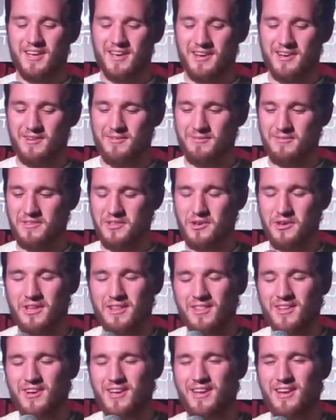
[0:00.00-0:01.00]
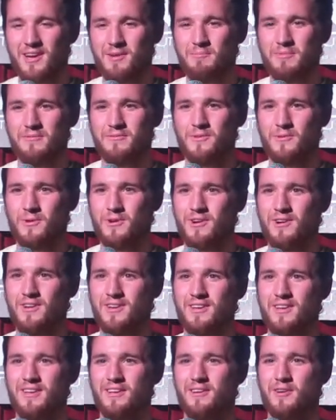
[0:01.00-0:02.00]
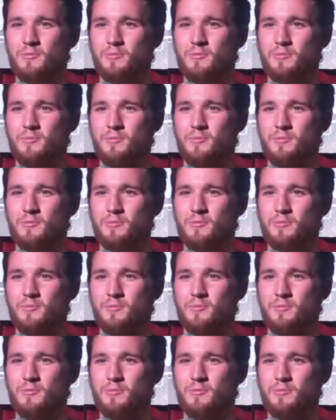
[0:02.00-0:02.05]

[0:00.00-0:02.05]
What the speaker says: You can look it up if you want.